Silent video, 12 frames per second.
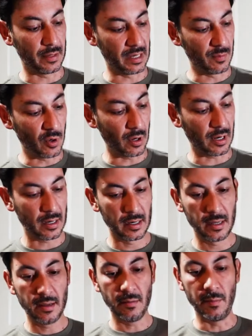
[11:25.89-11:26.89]
anymore.
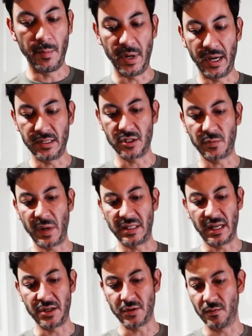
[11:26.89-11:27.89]
But just pay
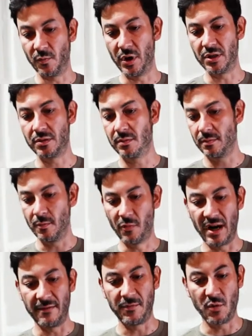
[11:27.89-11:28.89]
attention which
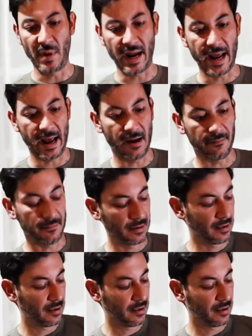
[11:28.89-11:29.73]
rev you might have.